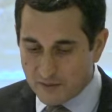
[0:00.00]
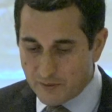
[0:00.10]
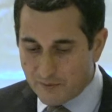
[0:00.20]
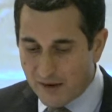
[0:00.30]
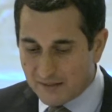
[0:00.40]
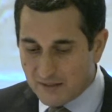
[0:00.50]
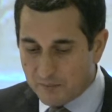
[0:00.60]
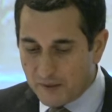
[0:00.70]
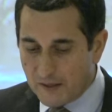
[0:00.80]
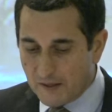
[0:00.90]
we read in the
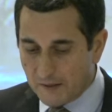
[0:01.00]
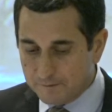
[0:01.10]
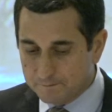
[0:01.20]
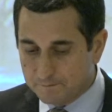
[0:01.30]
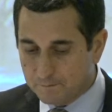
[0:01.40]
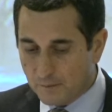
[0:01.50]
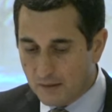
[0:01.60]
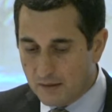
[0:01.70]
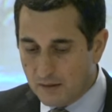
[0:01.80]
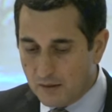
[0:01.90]
beginning
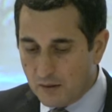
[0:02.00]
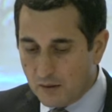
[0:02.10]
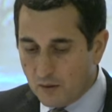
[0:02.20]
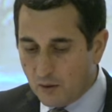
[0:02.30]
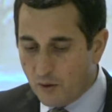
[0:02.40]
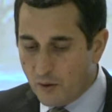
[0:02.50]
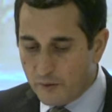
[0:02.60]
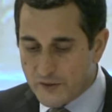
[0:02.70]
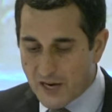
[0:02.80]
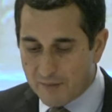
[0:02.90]
Luke
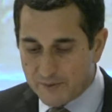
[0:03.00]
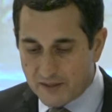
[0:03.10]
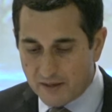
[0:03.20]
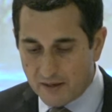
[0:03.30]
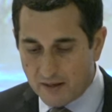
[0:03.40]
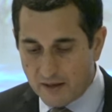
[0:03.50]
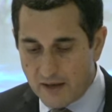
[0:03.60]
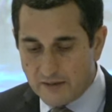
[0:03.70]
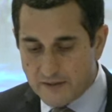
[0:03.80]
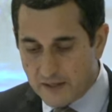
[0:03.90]
chapter
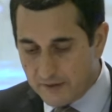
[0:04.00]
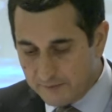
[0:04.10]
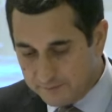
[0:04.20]
18,